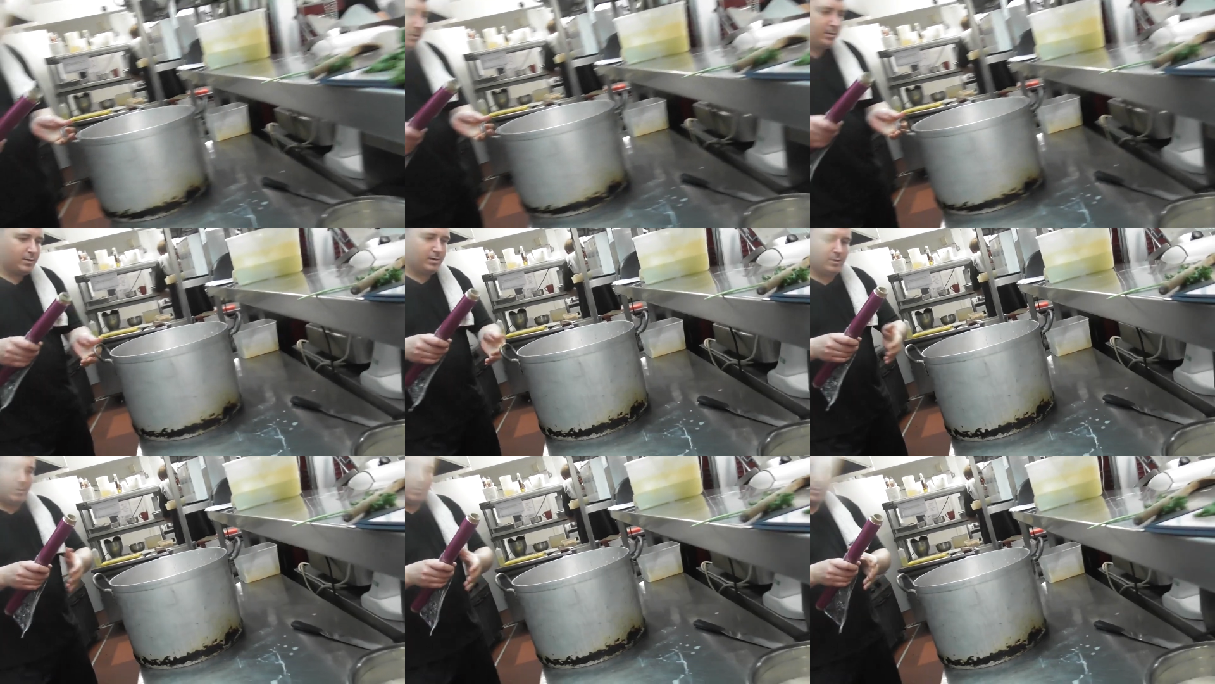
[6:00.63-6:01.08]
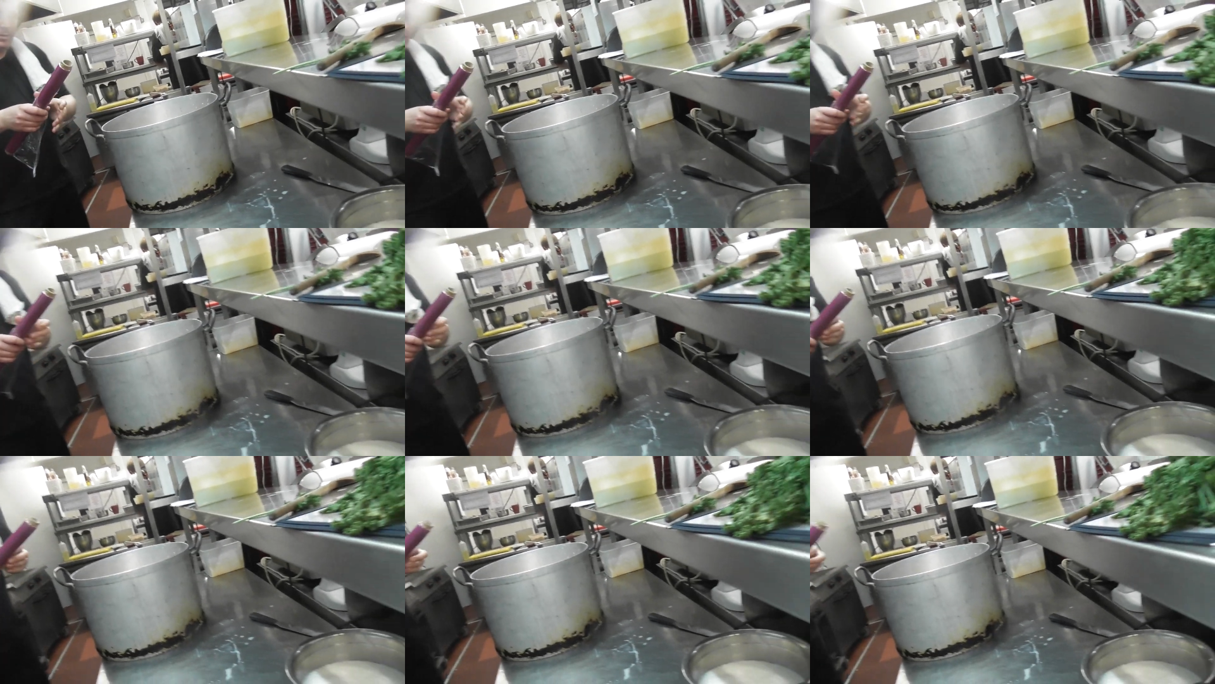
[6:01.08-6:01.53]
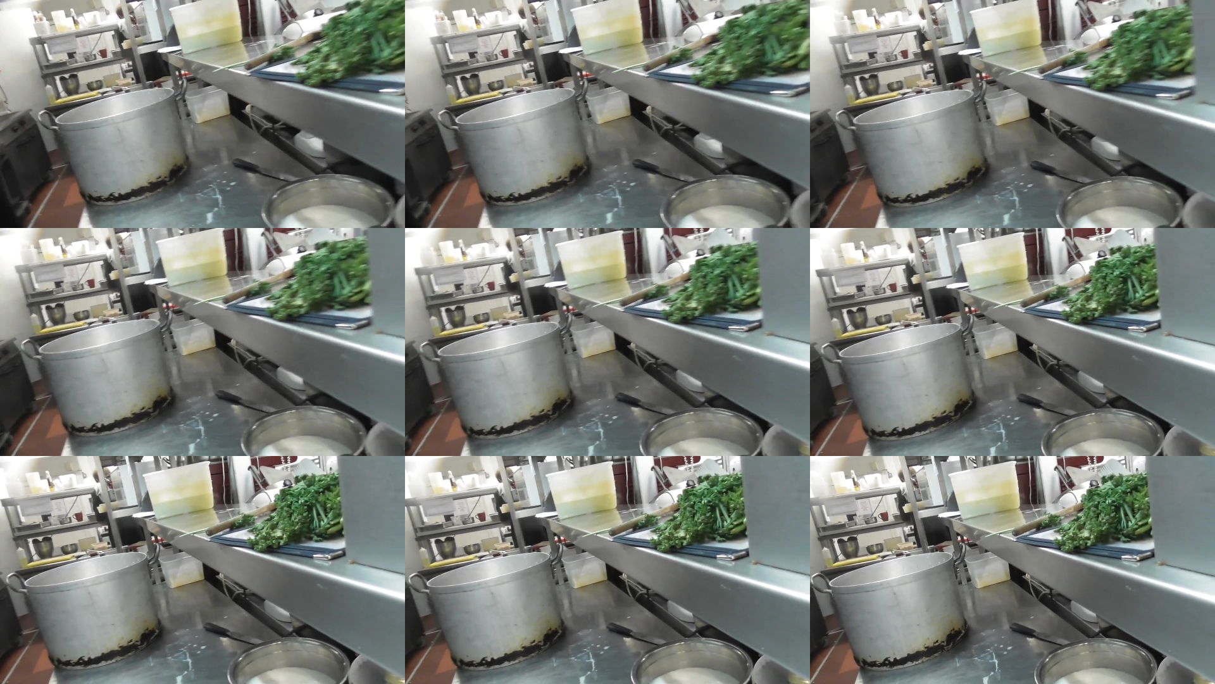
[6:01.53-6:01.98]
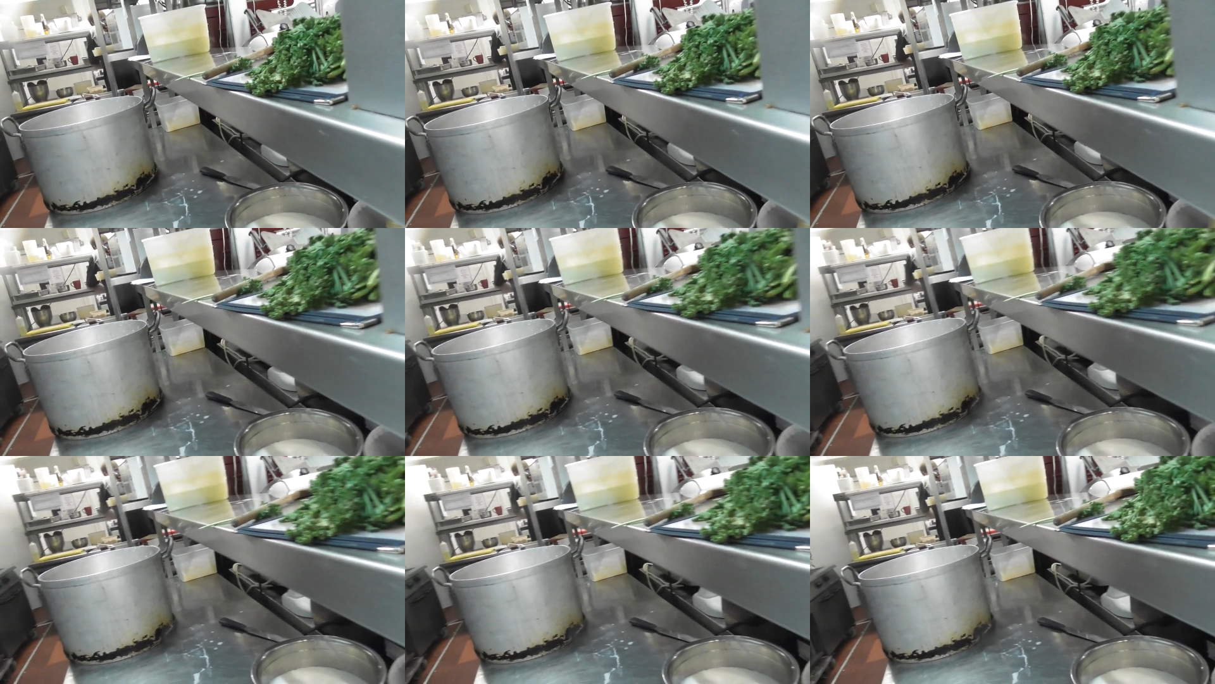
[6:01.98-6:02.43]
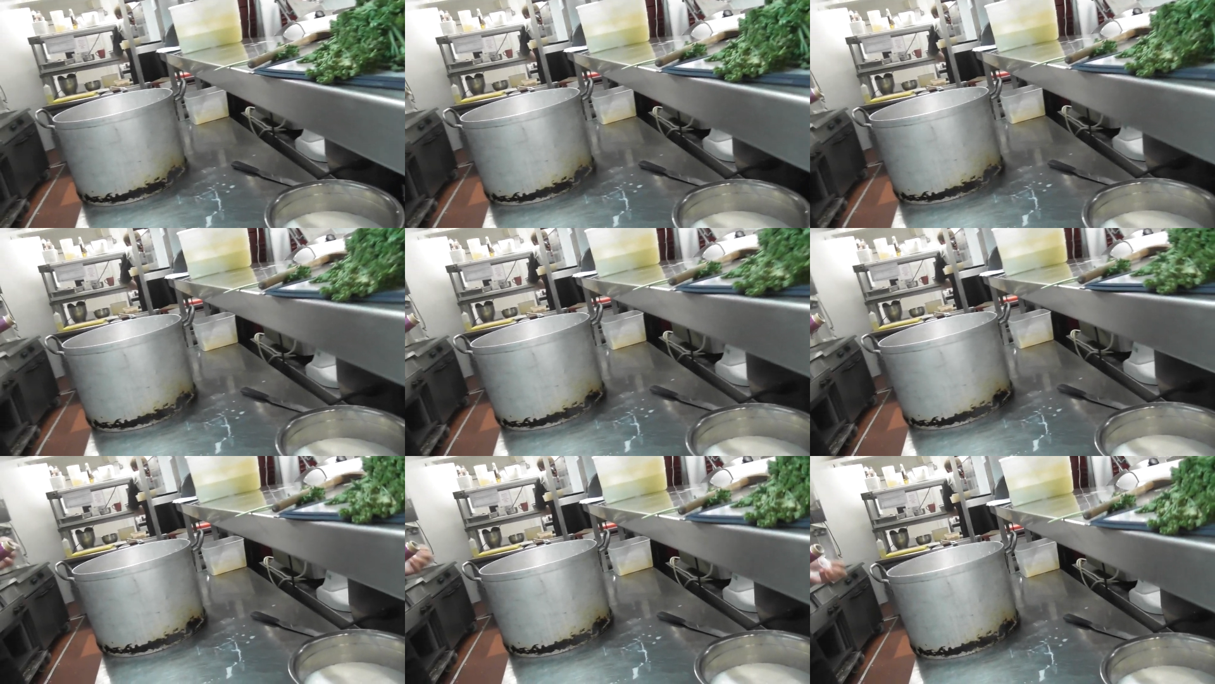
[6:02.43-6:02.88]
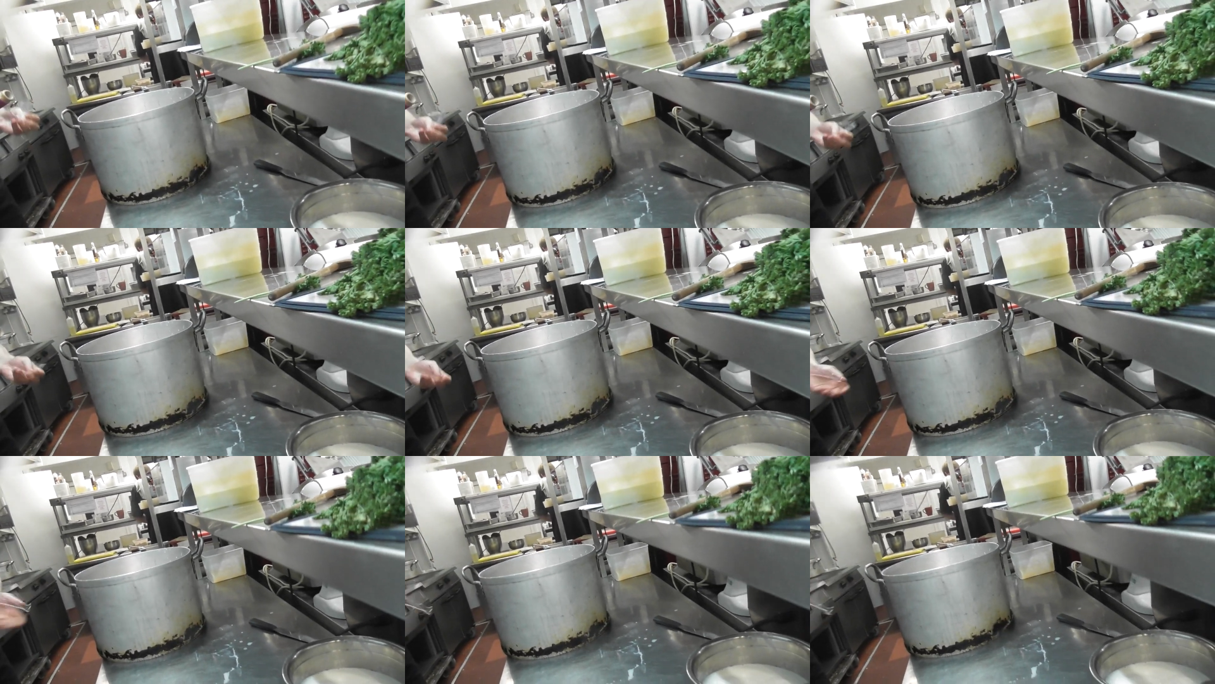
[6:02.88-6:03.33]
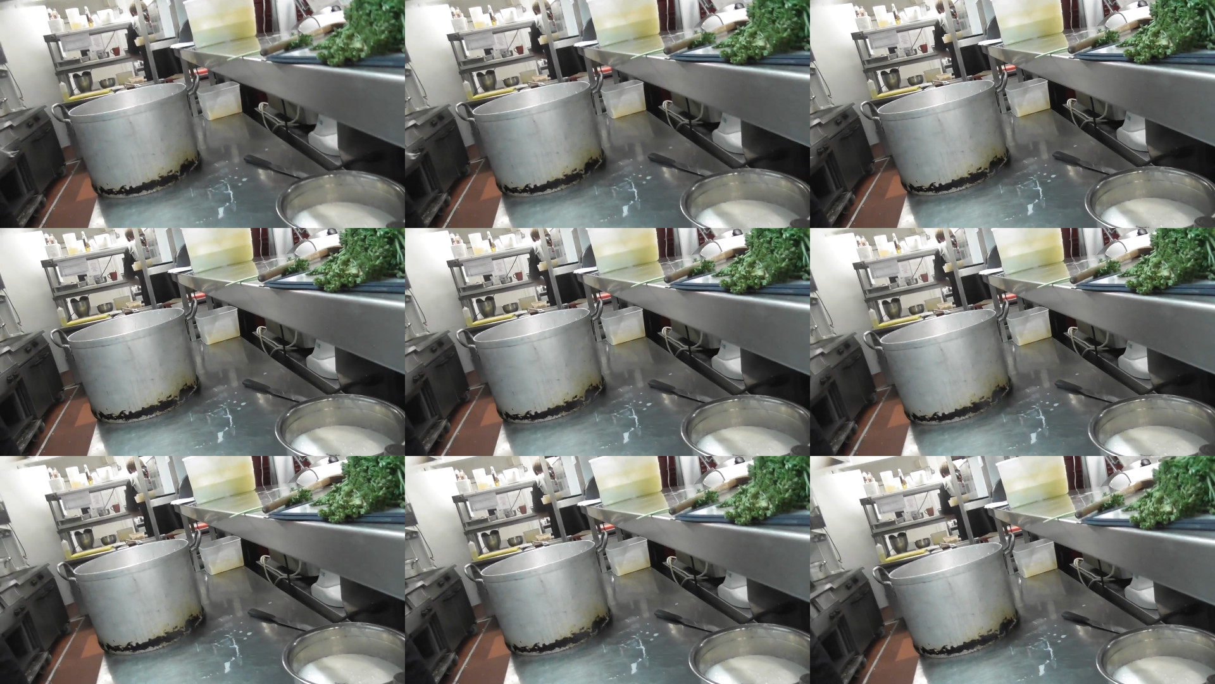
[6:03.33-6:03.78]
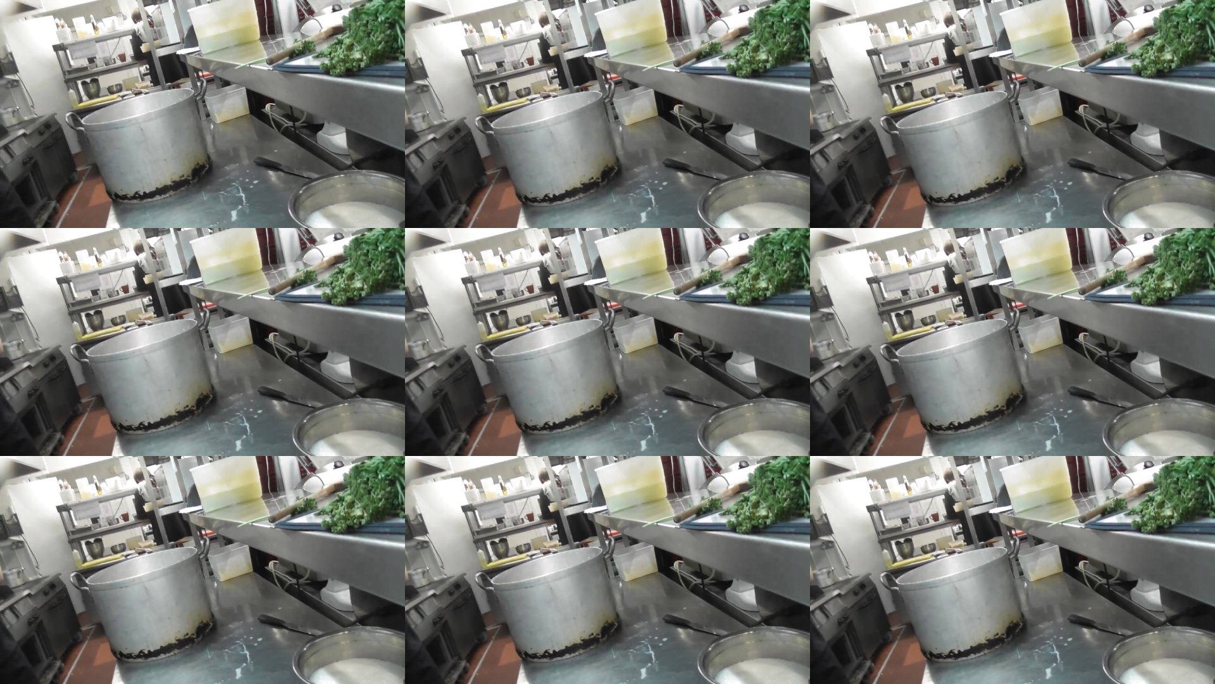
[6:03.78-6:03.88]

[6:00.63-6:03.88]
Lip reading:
(no speaker visible)